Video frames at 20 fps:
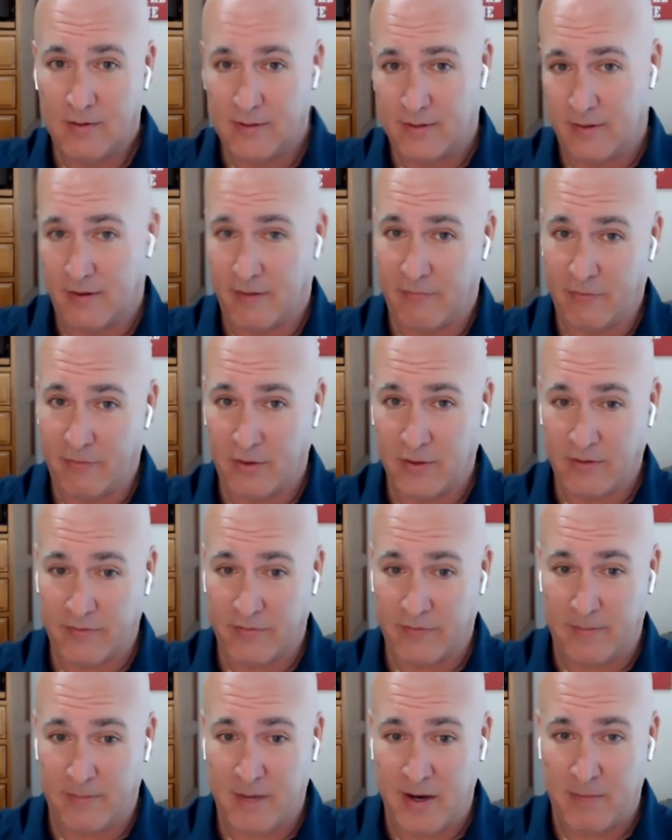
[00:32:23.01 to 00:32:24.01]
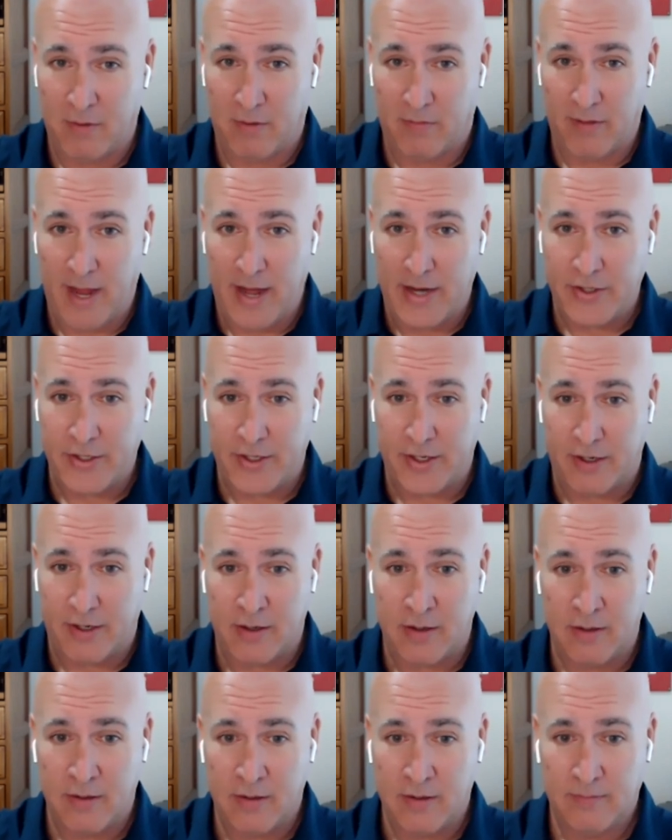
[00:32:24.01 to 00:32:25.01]
the first of September of last
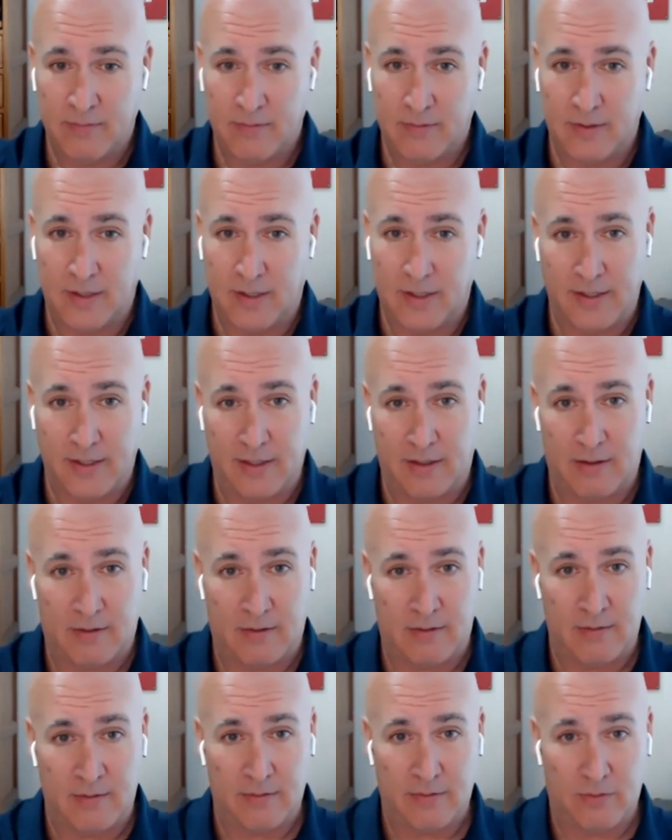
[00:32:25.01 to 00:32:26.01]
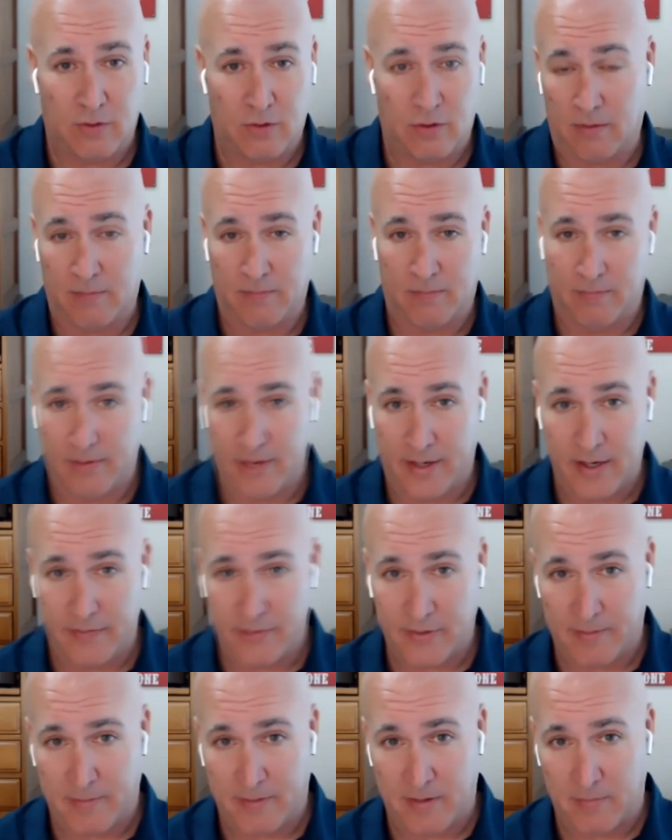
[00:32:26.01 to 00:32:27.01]
year until, or the end of
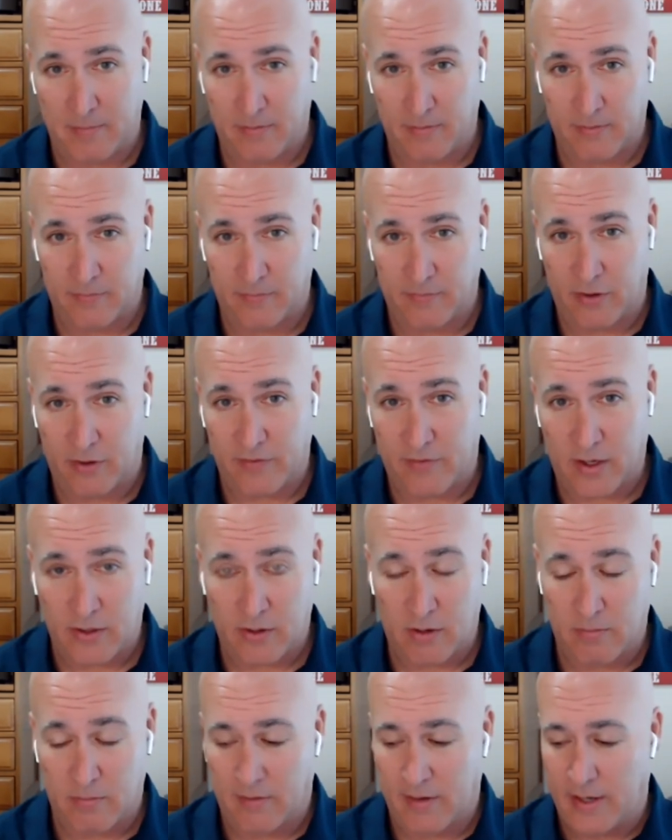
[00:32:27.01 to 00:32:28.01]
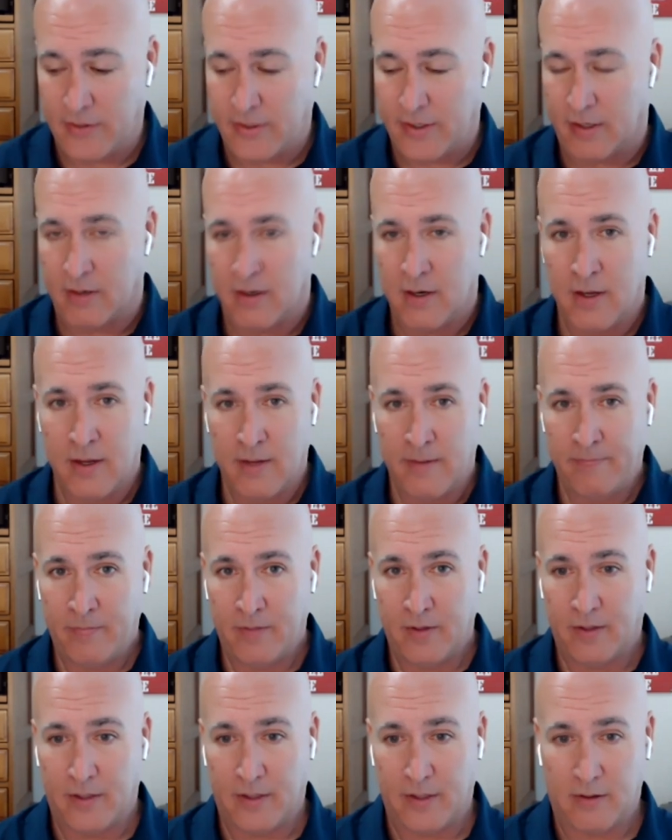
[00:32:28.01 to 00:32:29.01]
September, first of October last year,
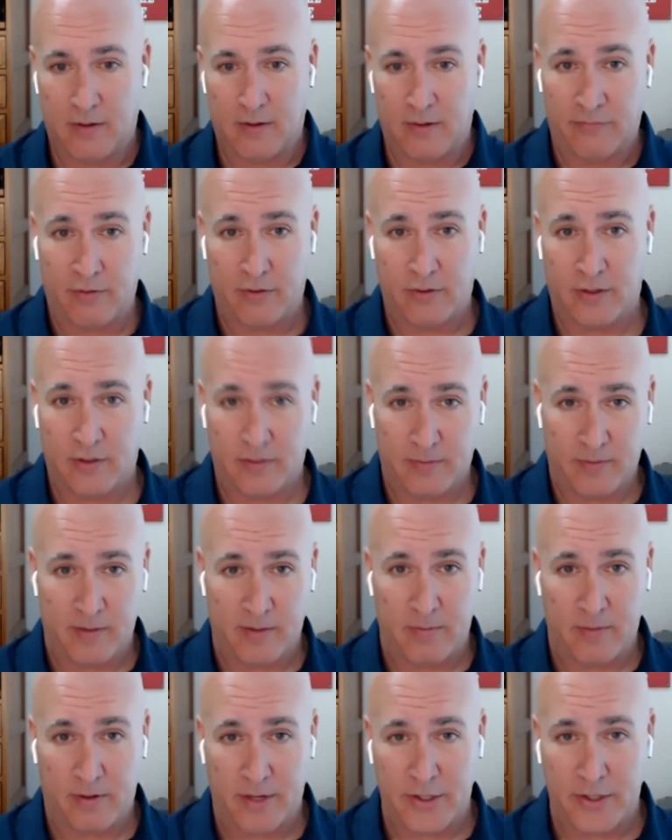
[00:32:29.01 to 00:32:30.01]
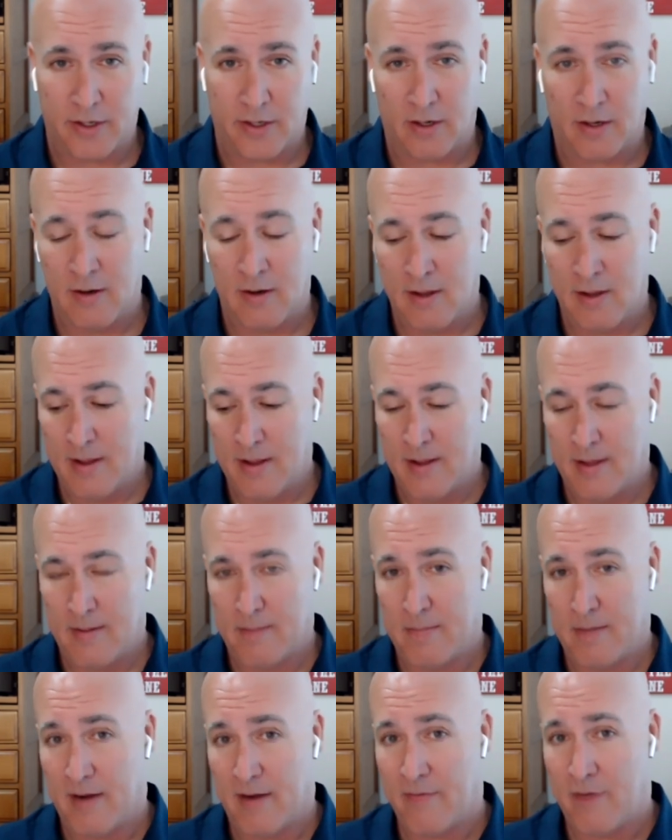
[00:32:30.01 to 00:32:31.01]
till the first of September this year,
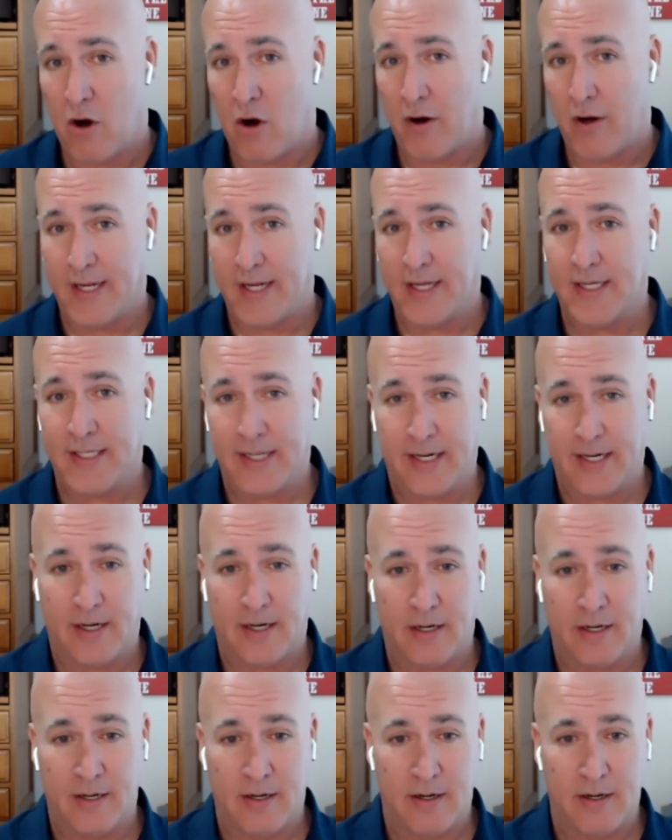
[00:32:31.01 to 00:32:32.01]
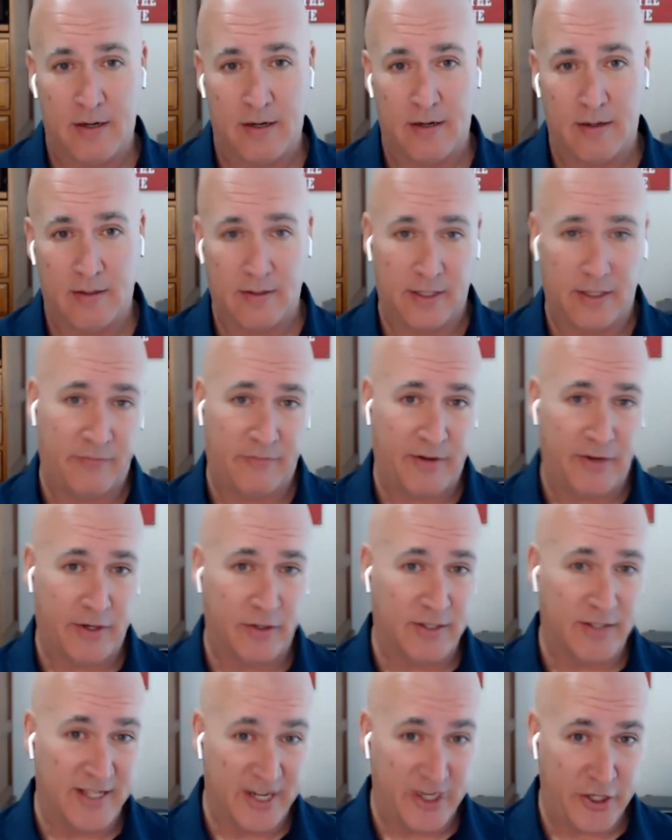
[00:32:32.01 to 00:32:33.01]
but I've already exceeded six
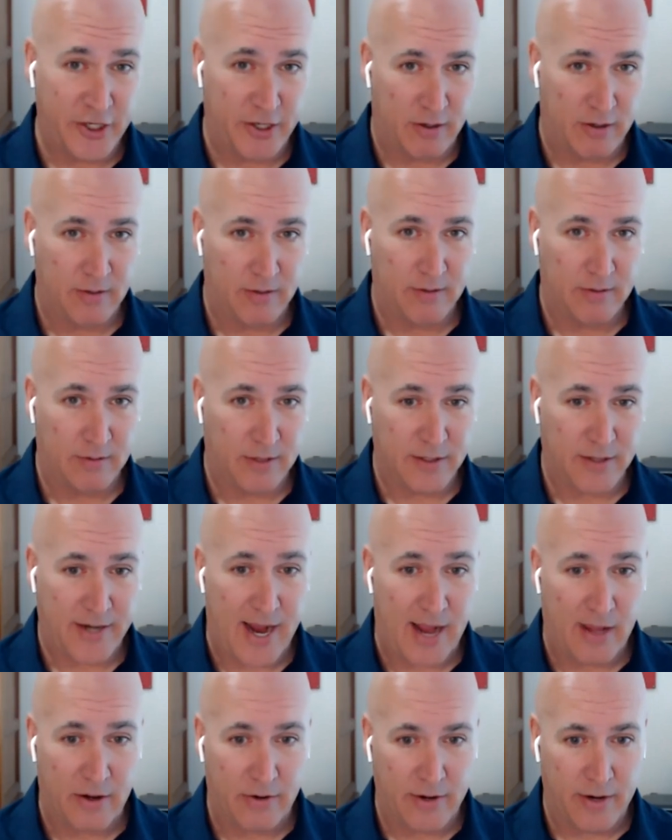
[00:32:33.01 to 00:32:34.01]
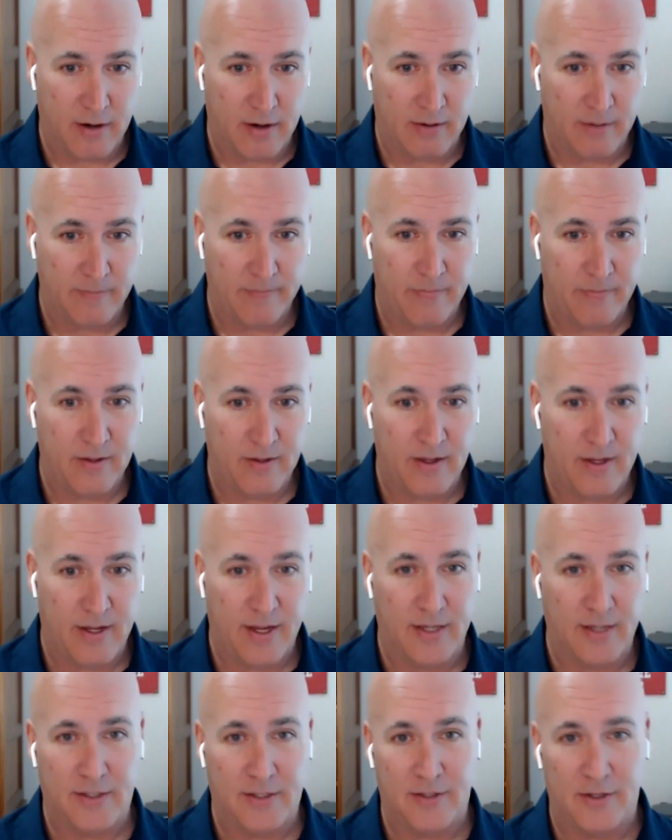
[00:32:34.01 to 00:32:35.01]
figures this year, this calendar year.
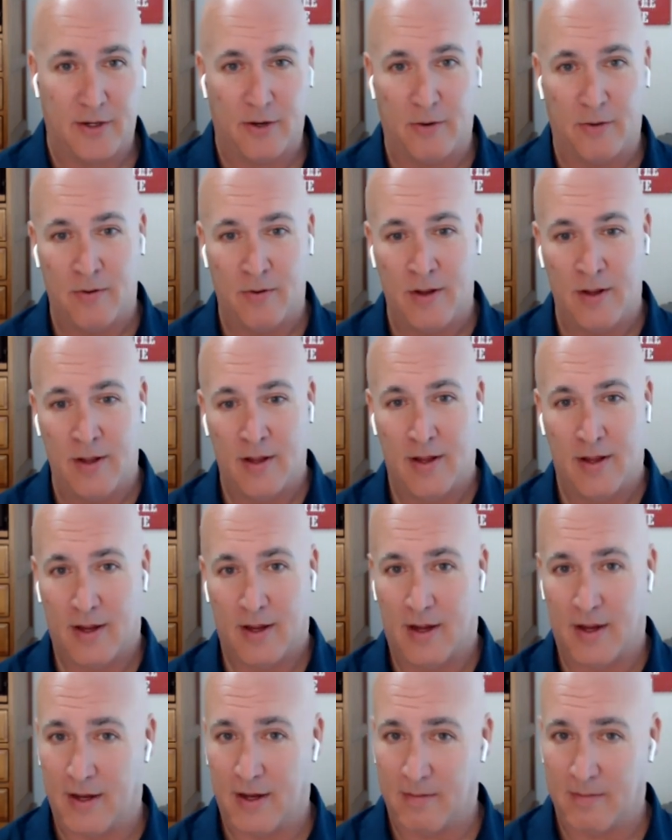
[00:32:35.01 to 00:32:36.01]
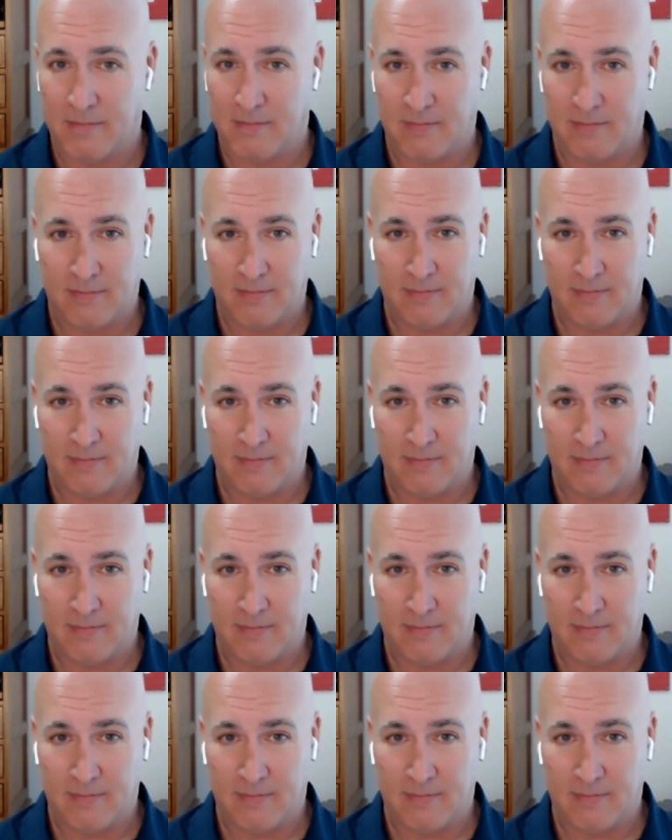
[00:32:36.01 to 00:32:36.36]
And so, um,